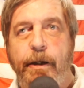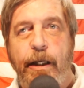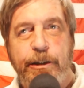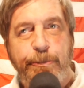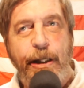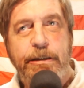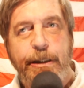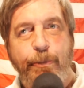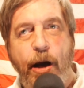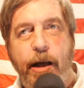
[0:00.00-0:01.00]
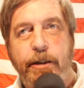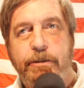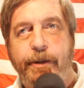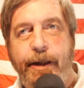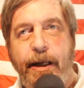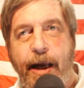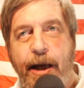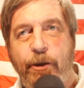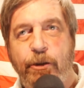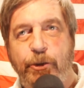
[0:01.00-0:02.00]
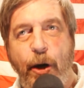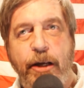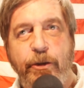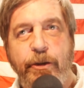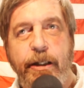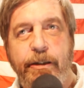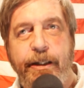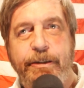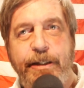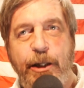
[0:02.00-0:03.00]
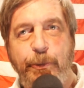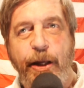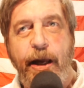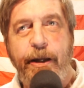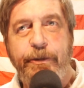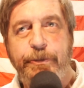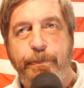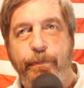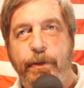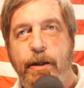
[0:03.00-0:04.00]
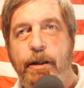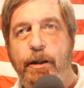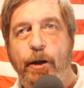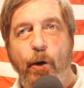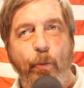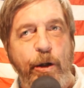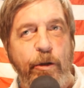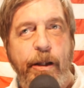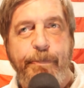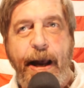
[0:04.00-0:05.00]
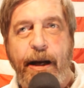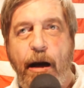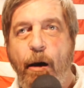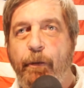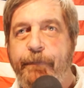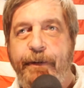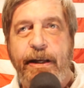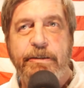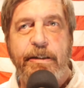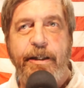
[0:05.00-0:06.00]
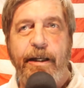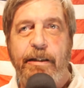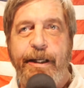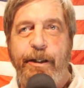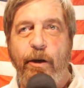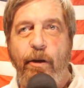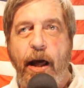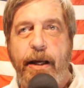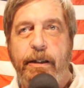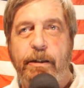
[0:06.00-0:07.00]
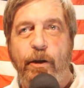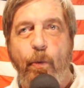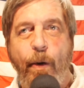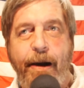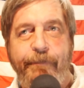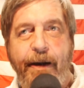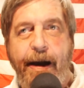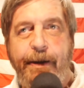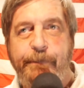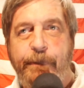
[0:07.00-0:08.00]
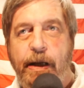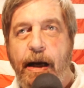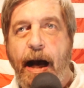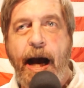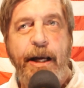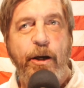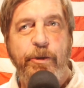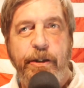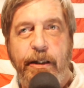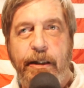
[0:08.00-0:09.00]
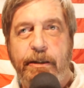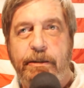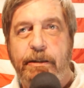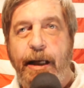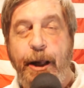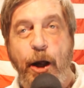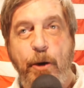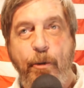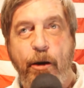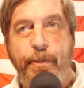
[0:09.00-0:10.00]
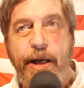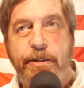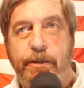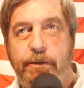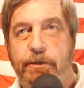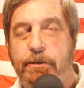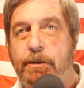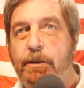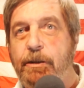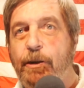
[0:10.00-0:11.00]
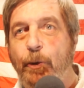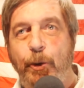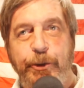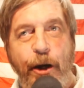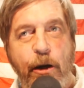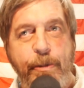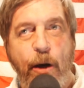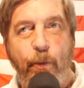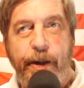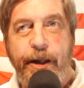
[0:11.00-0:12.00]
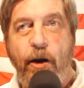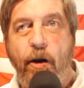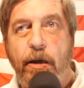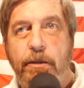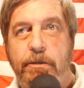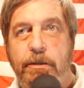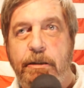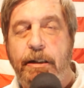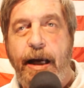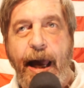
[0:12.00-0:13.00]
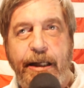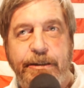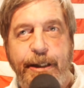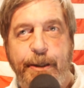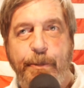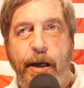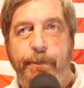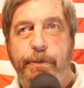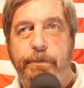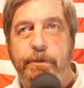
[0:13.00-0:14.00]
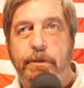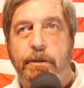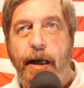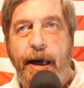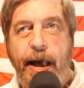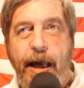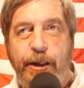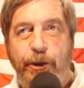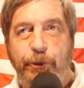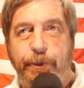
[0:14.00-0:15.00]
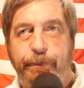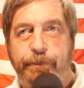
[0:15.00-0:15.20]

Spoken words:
especially products that cater to our unique needs as we age. We'll unpack all the fancy tech lingo like Wi-Fi, IoT, and home automation. We'll talk about what they are, how to set them up, and how to use them.